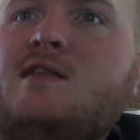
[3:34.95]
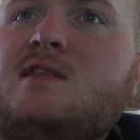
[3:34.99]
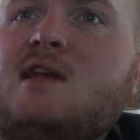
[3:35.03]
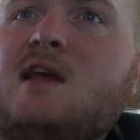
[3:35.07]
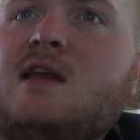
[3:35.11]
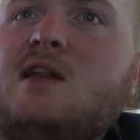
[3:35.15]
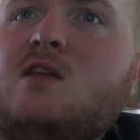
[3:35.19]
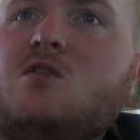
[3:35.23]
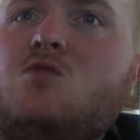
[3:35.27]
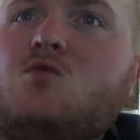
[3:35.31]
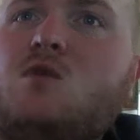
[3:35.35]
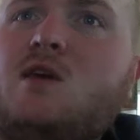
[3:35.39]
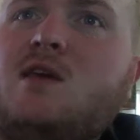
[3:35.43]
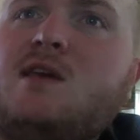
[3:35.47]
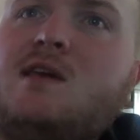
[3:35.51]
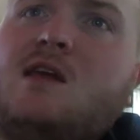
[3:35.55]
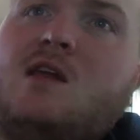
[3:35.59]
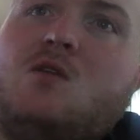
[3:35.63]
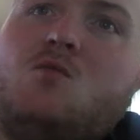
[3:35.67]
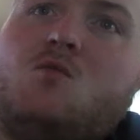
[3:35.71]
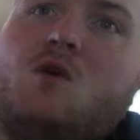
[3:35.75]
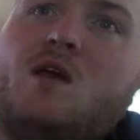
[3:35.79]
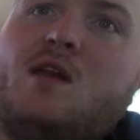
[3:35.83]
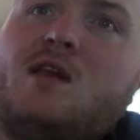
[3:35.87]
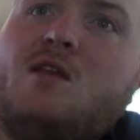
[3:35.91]
93
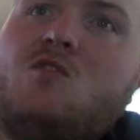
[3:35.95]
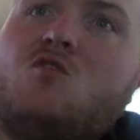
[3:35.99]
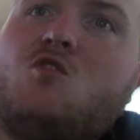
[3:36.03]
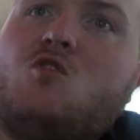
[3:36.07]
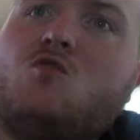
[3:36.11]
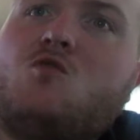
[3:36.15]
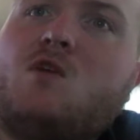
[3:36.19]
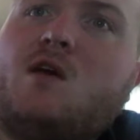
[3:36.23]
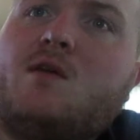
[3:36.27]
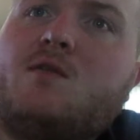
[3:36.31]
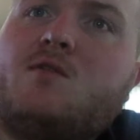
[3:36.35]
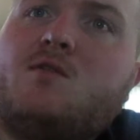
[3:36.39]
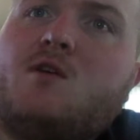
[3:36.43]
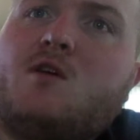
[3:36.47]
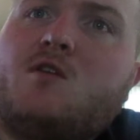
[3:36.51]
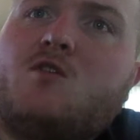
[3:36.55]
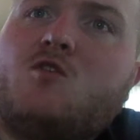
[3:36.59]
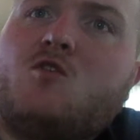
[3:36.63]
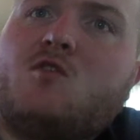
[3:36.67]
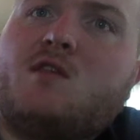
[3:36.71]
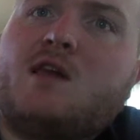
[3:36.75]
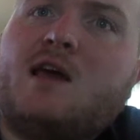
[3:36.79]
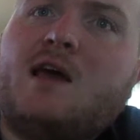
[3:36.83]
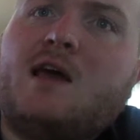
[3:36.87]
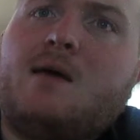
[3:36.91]
in Redden, so 12
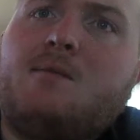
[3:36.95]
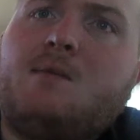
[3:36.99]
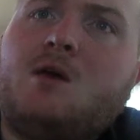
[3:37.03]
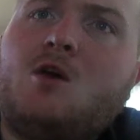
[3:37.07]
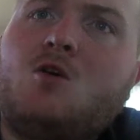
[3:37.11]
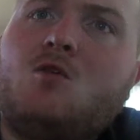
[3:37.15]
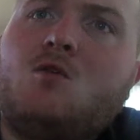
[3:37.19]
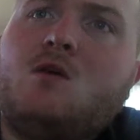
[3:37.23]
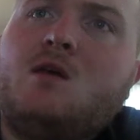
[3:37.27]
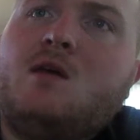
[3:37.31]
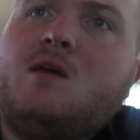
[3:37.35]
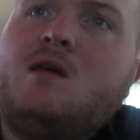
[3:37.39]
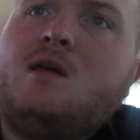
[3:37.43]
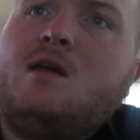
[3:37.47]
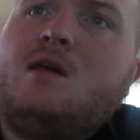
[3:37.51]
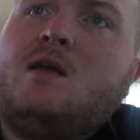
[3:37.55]
circles of time here.